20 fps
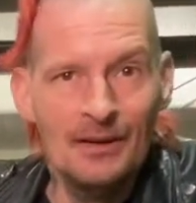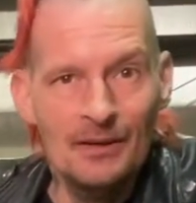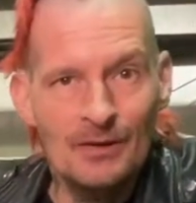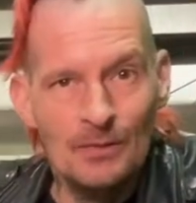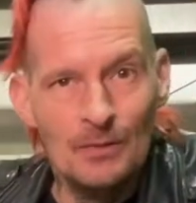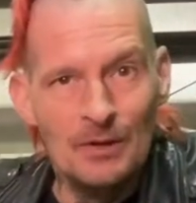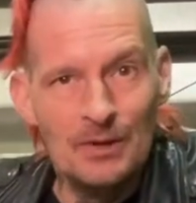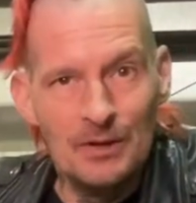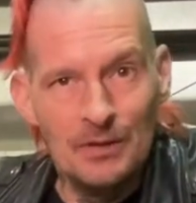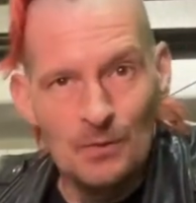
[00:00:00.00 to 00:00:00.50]

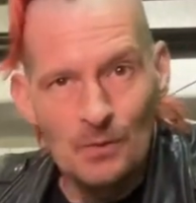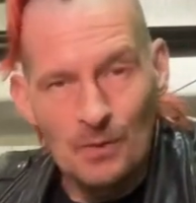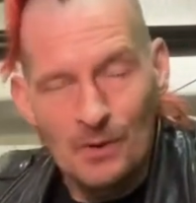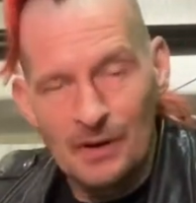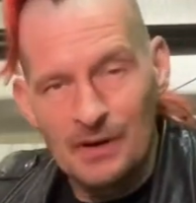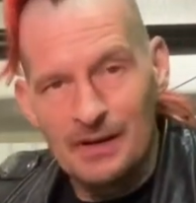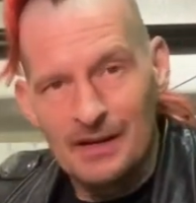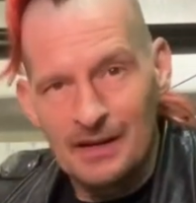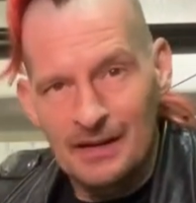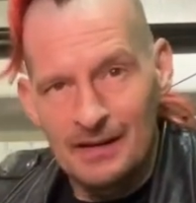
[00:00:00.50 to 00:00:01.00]
When you
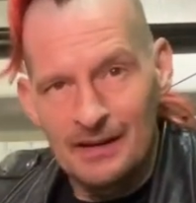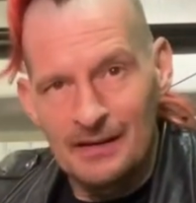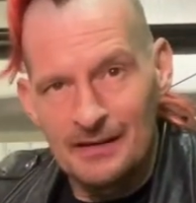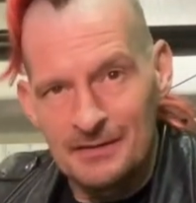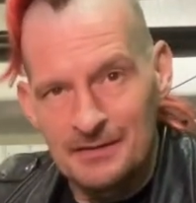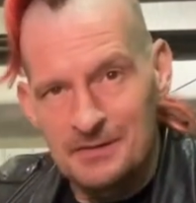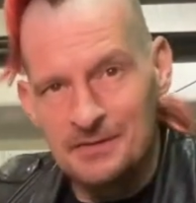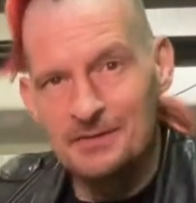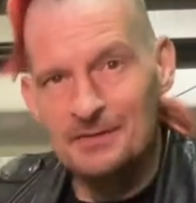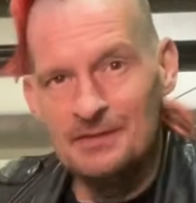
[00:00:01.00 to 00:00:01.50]
work it at a
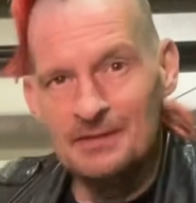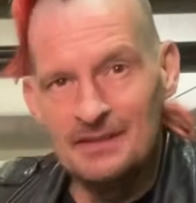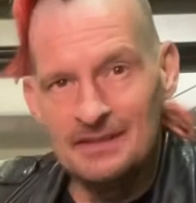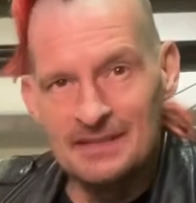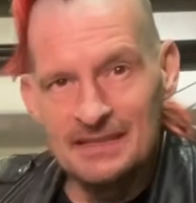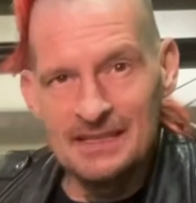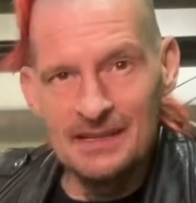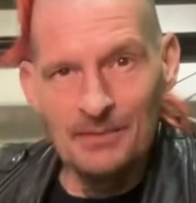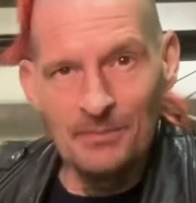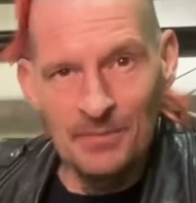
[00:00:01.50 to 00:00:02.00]
certain
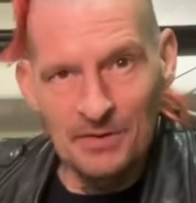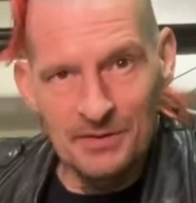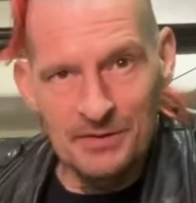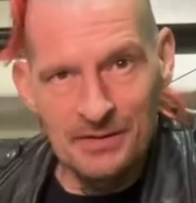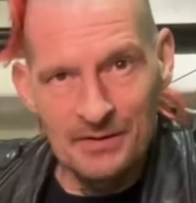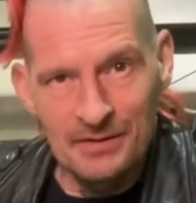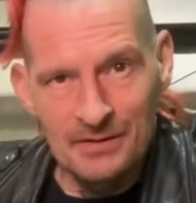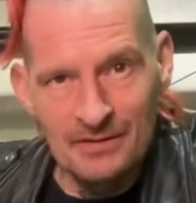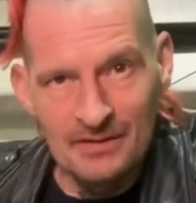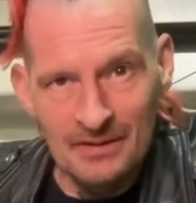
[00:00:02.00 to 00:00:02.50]

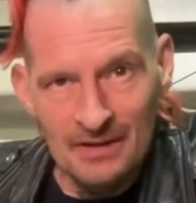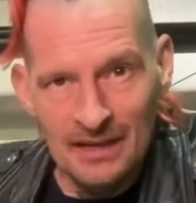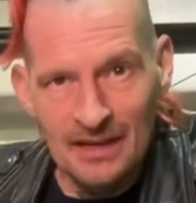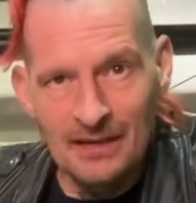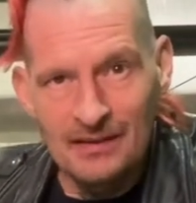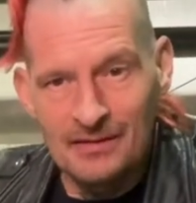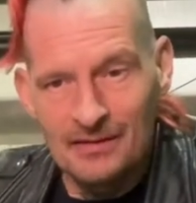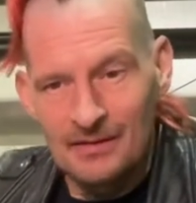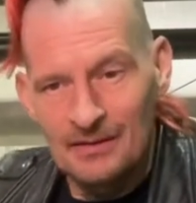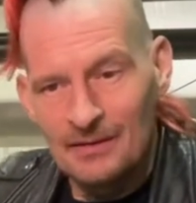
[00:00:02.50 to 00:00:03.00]
temperature,
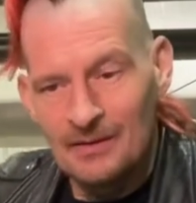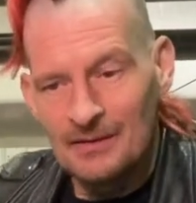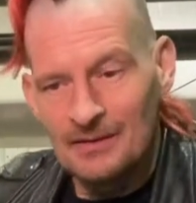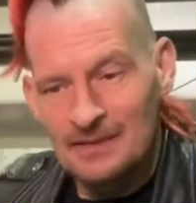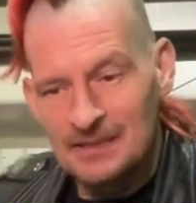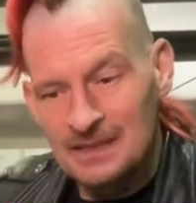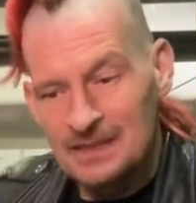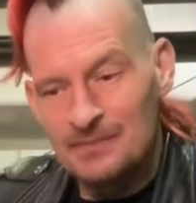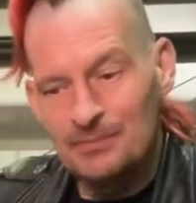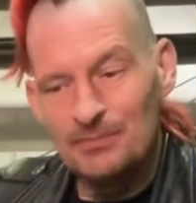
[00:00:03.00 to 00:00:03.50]

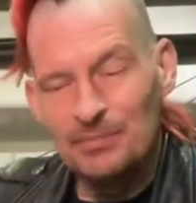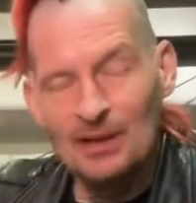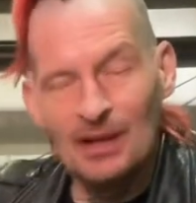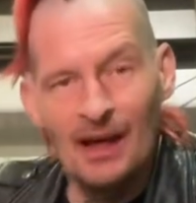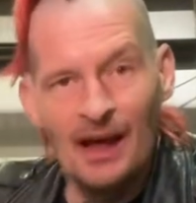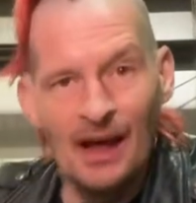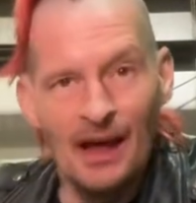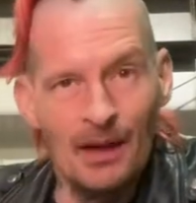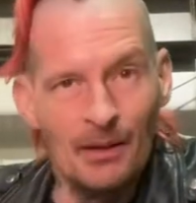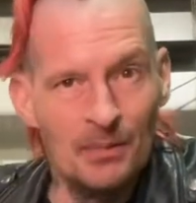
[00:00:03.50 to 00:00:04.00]
it's
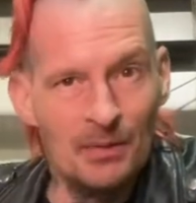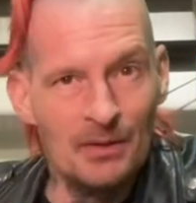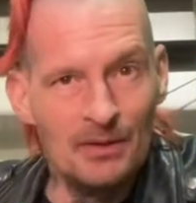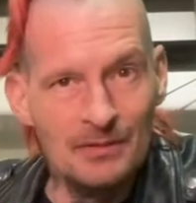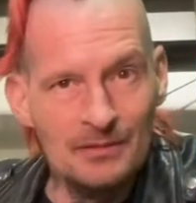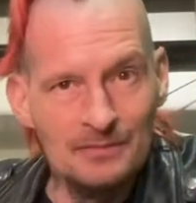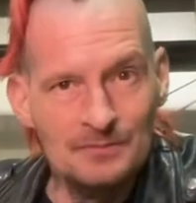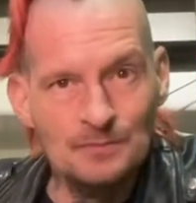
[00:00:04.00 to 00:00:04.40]
pliable.